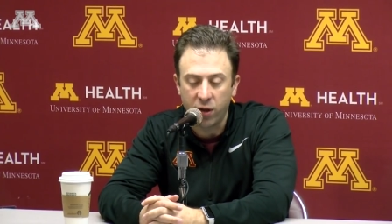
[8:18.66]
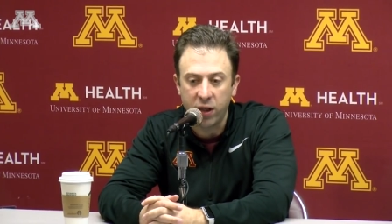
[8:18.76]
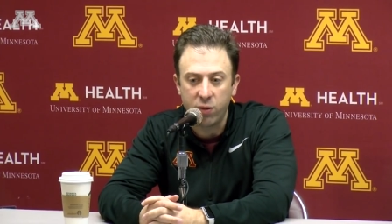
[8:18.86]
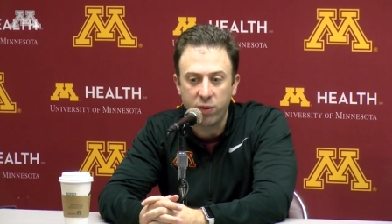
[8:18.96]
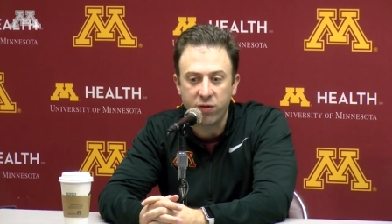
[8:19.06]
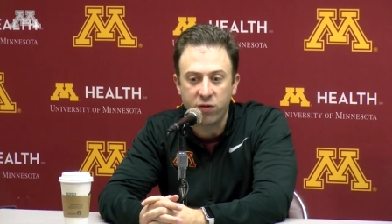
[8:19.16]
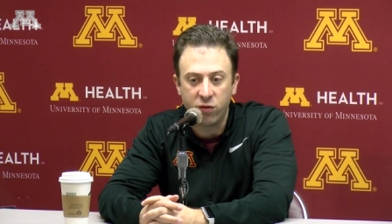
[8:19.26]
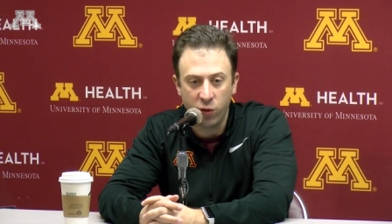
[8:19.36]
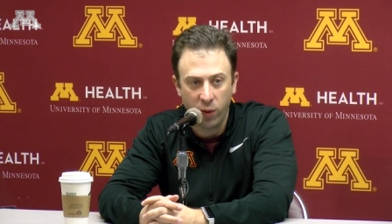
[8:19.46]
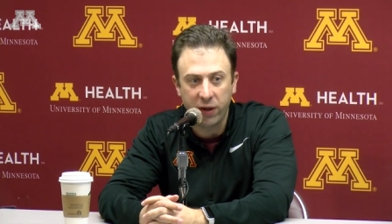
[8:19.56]
he was
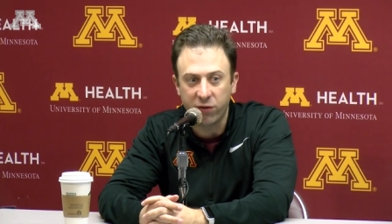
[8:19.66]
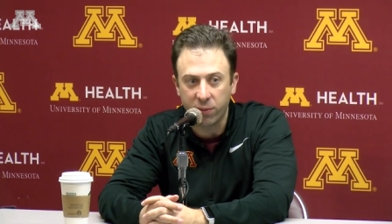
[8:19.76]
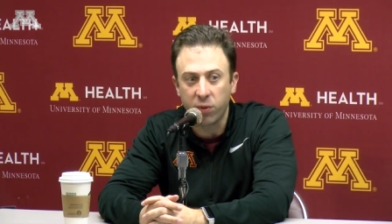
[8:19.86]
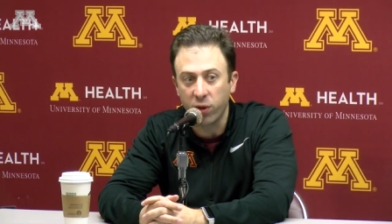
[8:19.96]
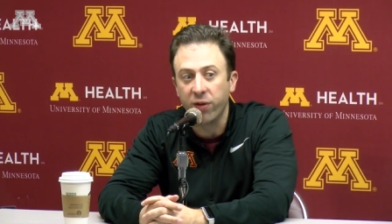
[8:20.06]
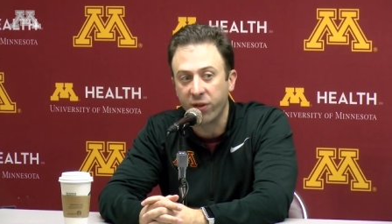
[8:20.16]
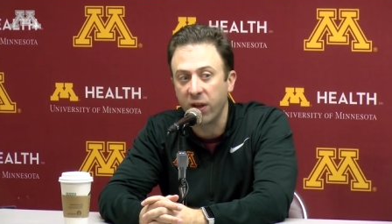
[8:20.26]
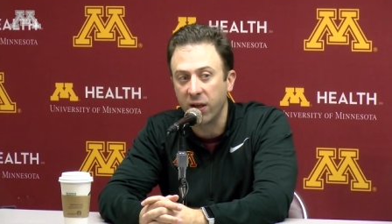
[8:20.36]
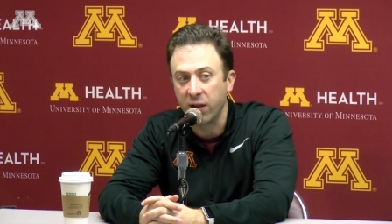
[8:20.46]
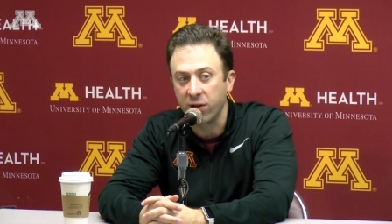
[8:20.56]
doing some good
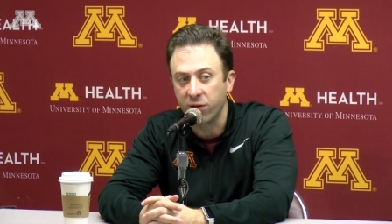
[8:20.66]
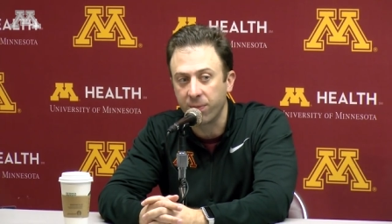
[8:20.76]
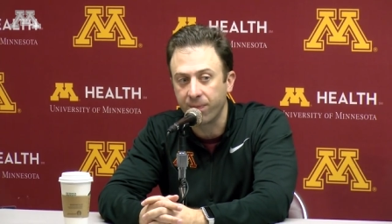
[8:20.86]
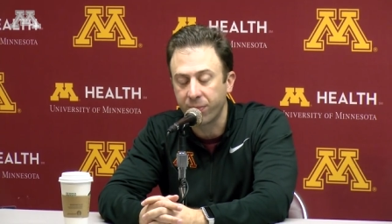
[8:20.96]
things.